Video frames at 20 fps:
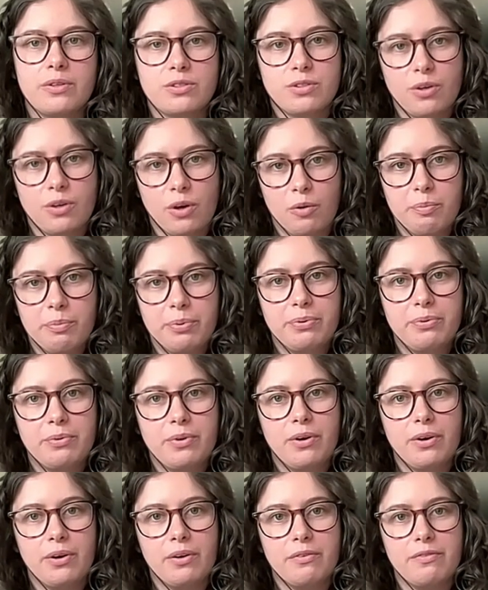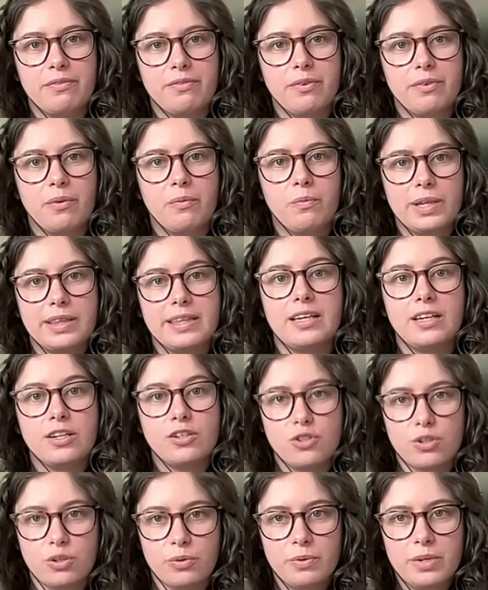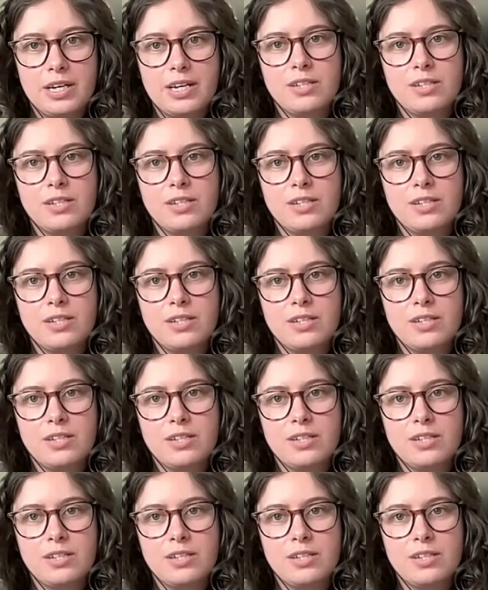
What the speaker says: scope of what they can do.